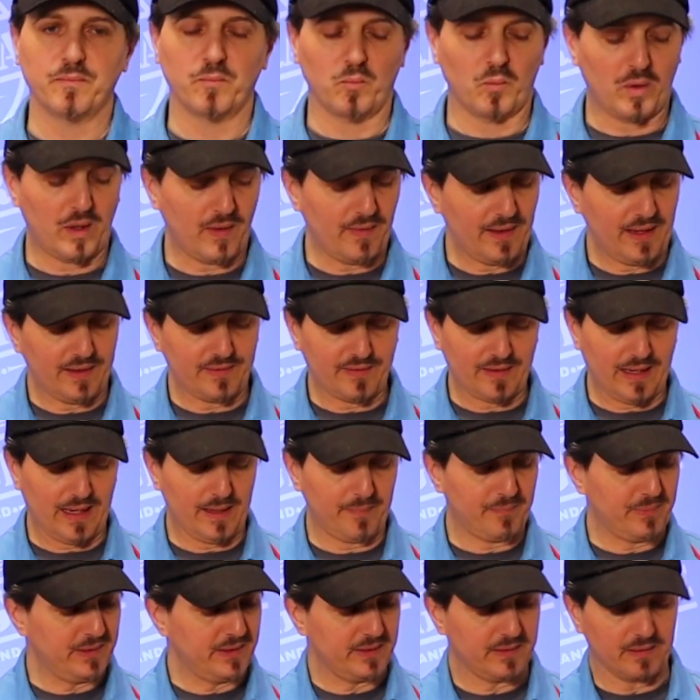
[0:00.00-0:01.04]
While that's
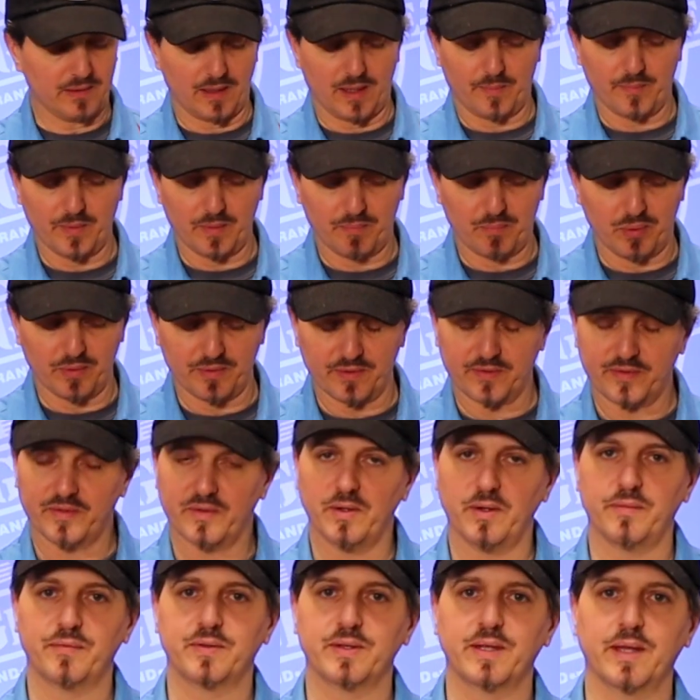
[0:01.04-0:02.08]
happening, I'm going to put the
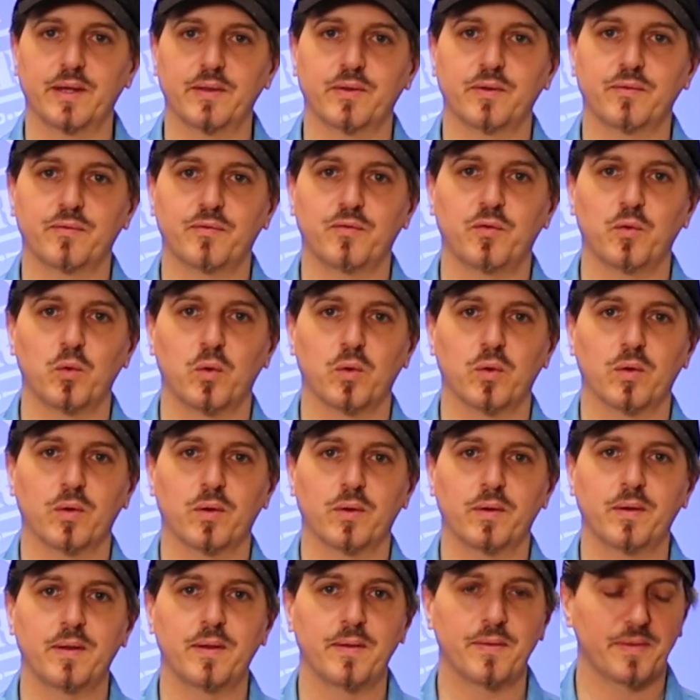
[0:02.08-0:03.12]
stuff together
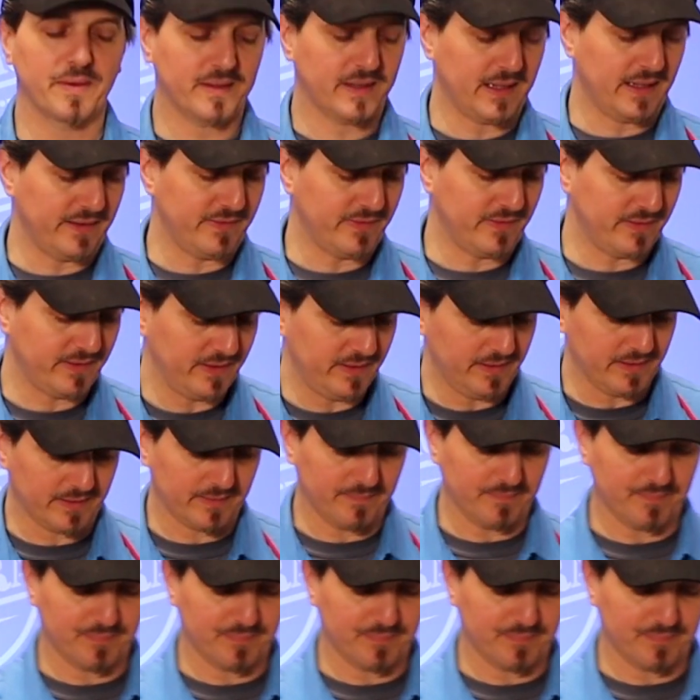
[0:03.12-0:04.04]
for the quesadilla.